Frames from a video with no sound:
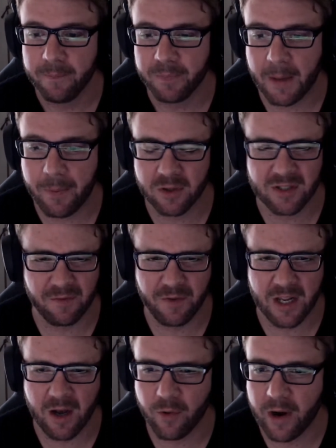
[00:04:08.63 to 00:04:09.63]
I posted a
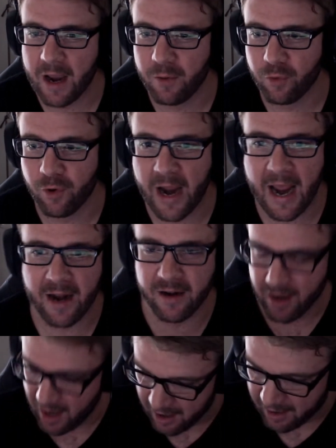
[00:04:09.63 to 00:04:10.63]
video where I ran
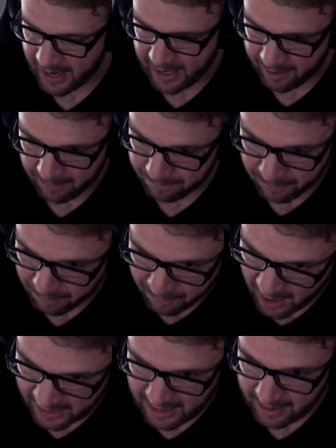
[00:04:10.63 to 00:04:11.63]
like
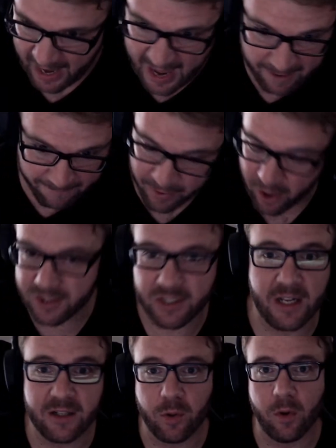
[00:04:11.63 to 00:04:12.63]
fucking headfirst
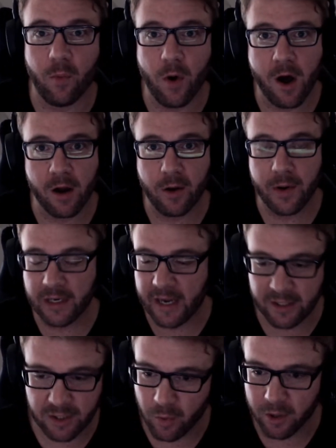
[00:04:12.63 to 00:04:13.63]
into a wall, going
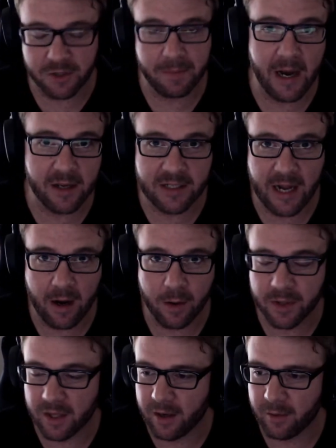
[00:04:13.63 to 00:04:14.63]
like 200 miles an hour
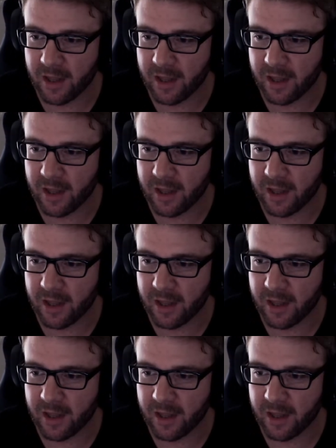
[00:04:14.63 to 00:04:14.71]
with a.